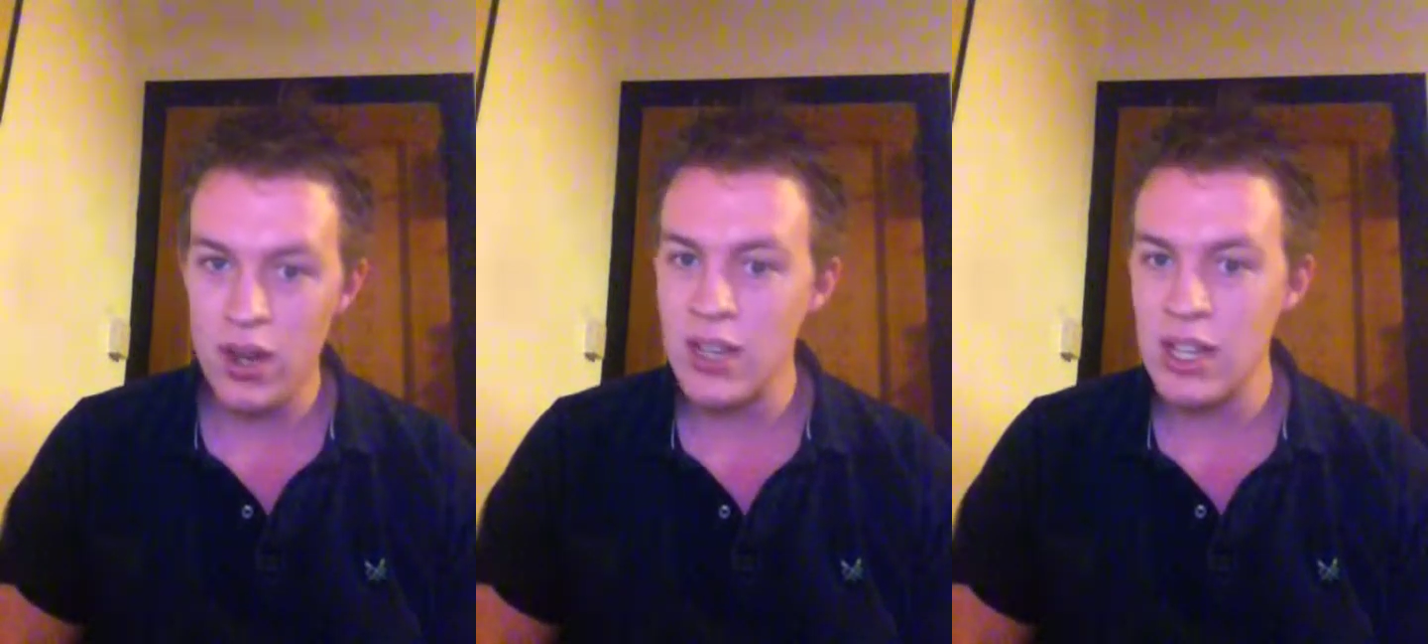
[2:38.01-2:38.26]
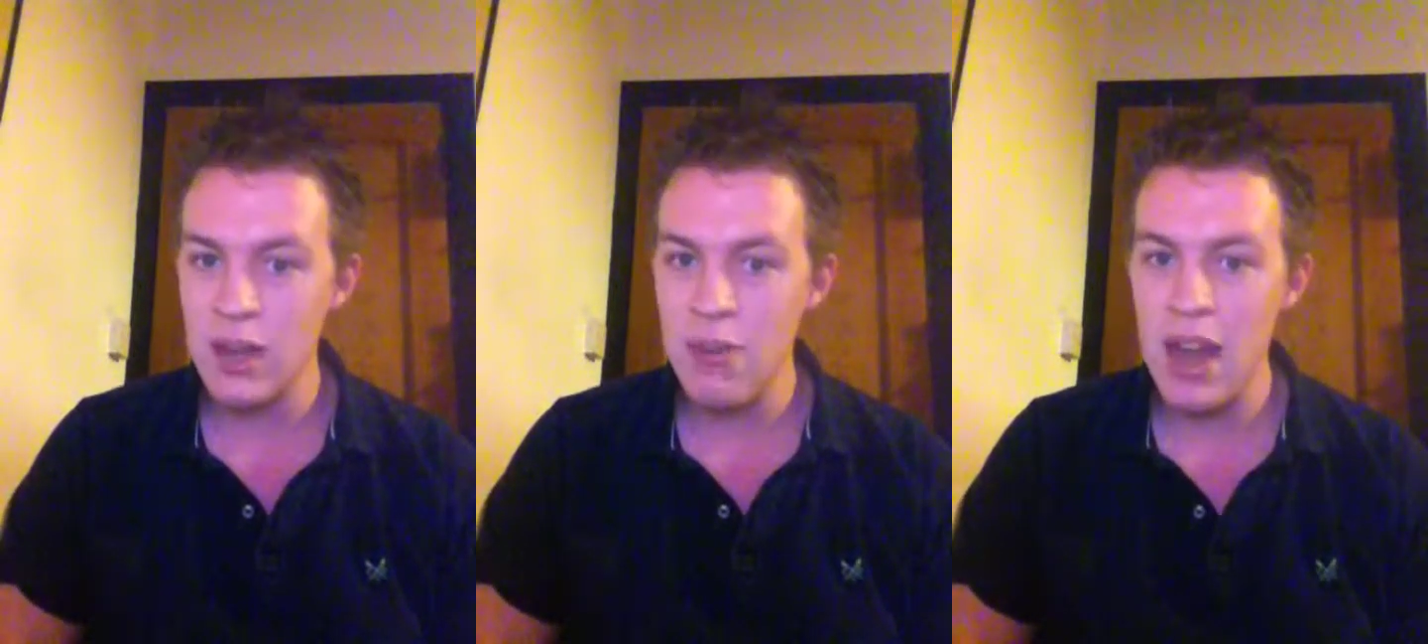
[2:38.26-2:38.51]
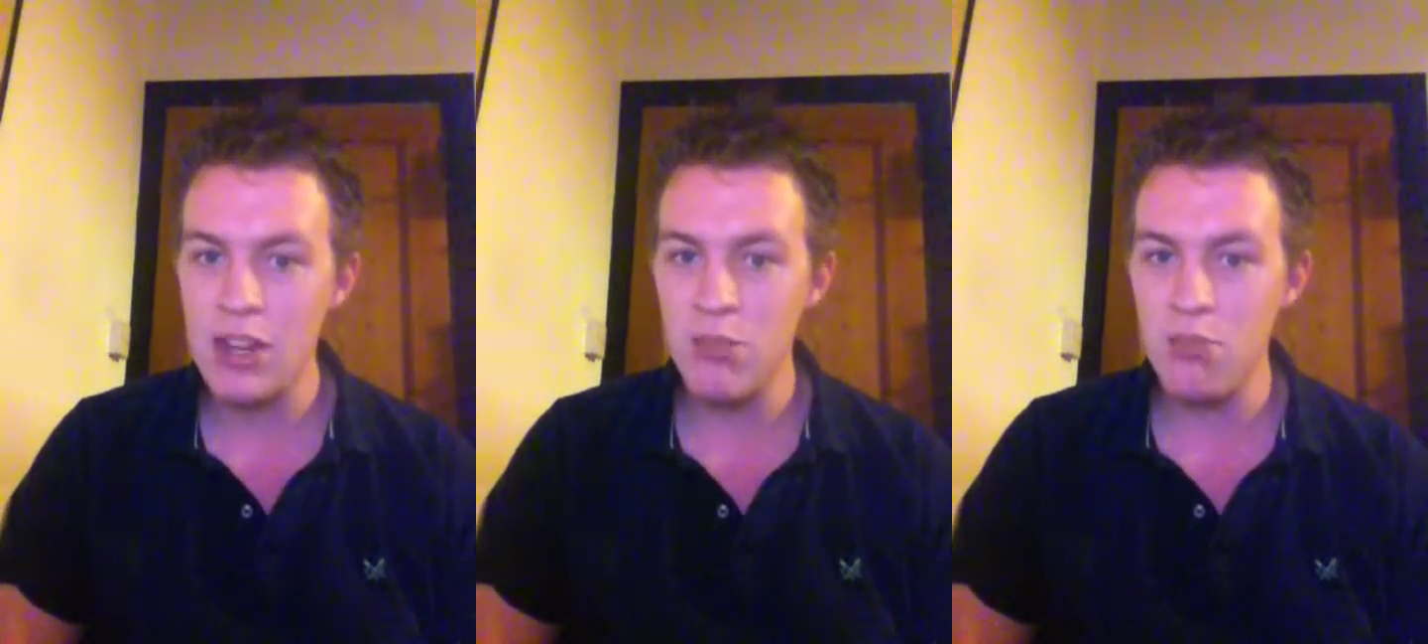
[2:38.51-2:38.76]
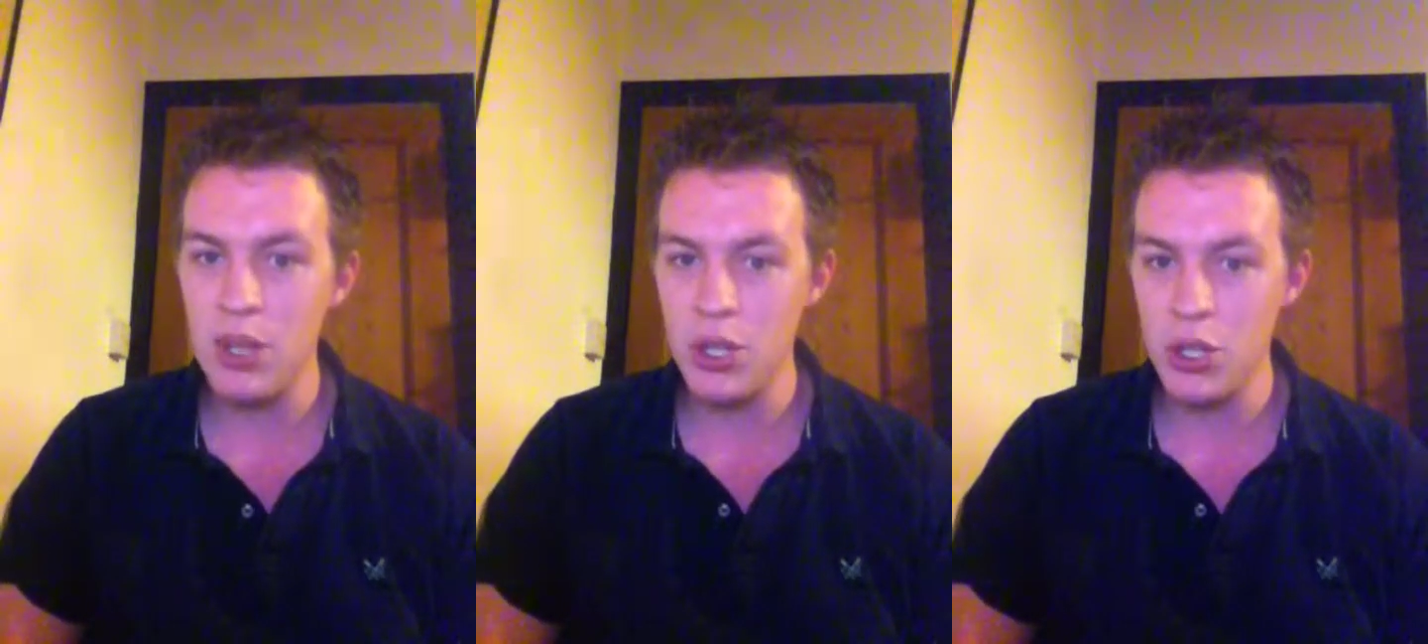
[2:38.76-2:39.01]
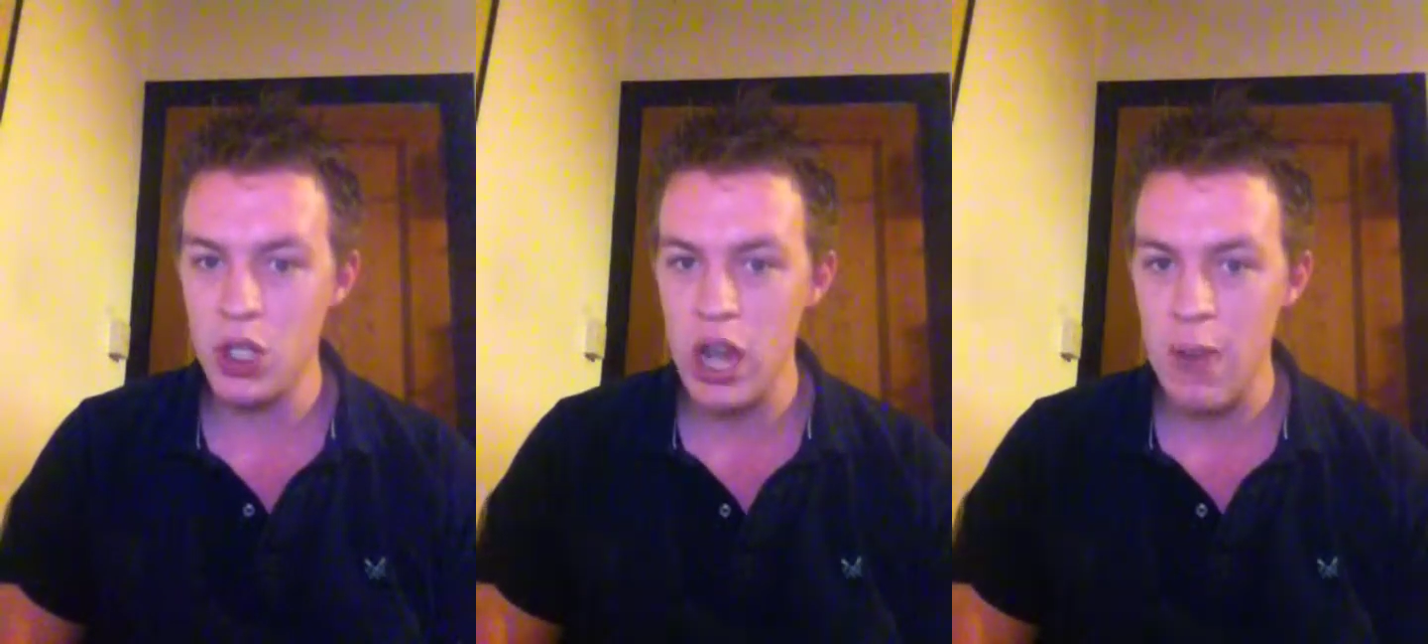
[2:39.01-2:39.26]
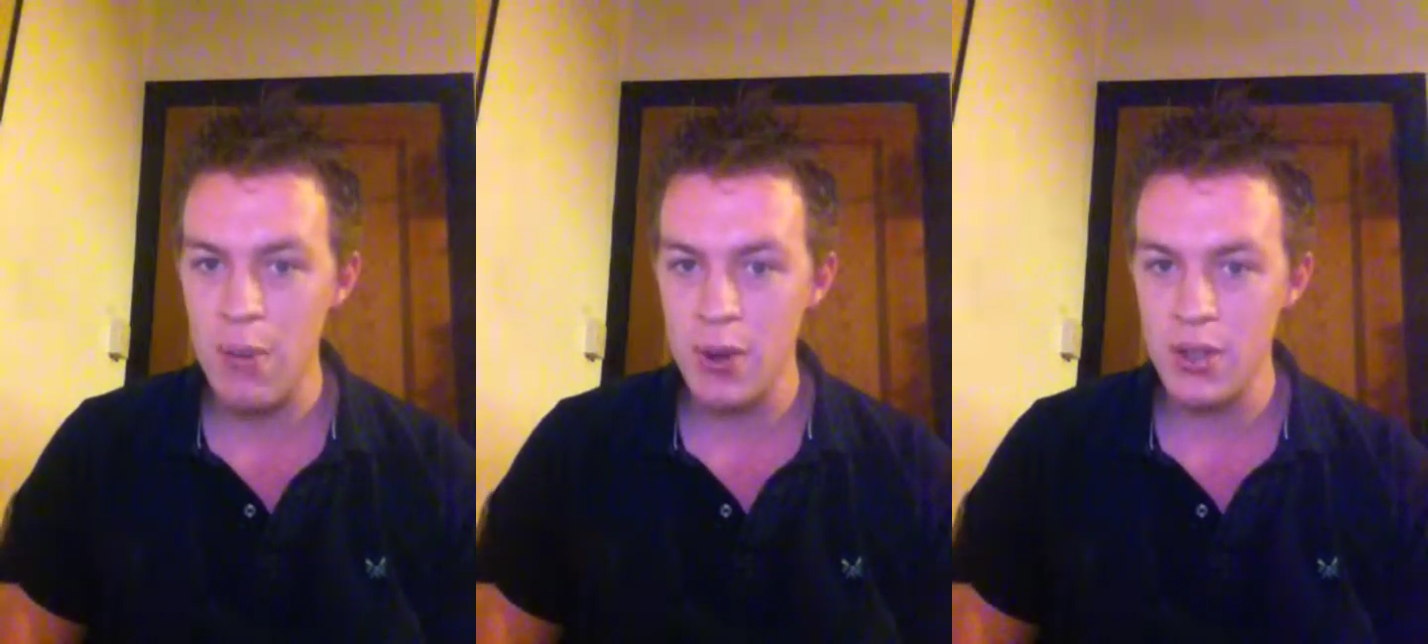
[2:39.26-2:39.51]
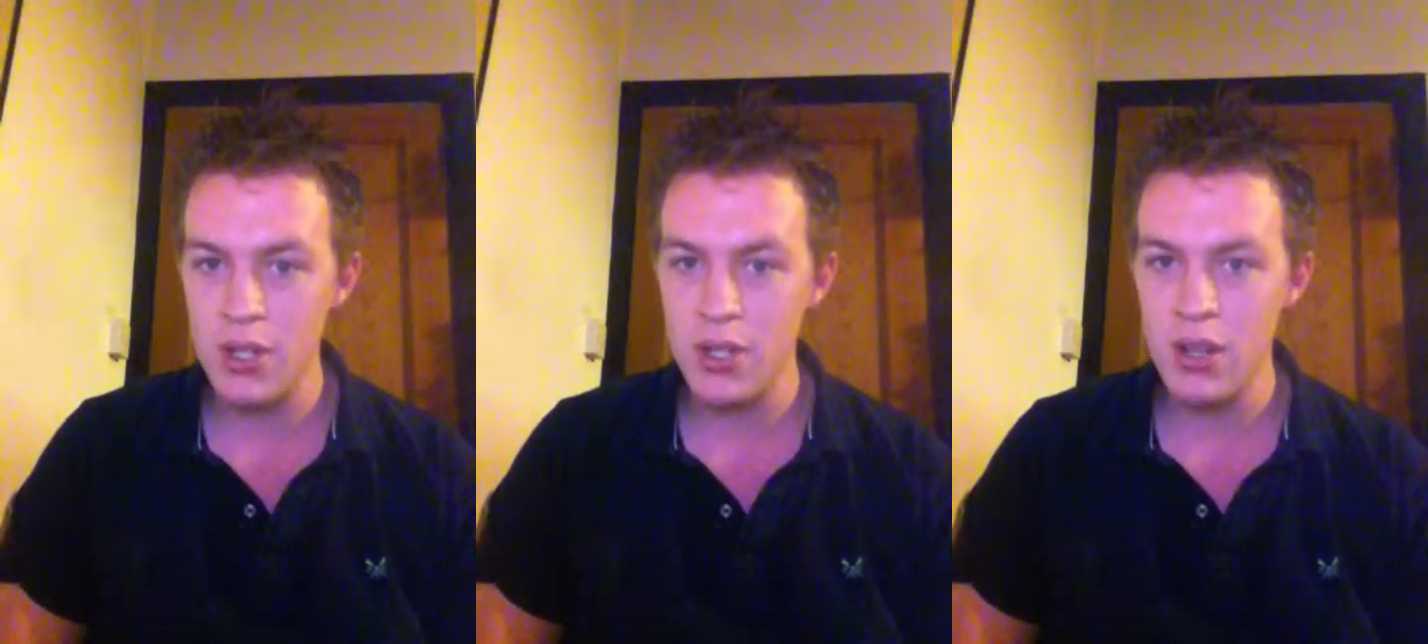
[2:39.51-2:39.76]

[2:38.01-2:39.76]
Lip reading: under the command of Bill Shepard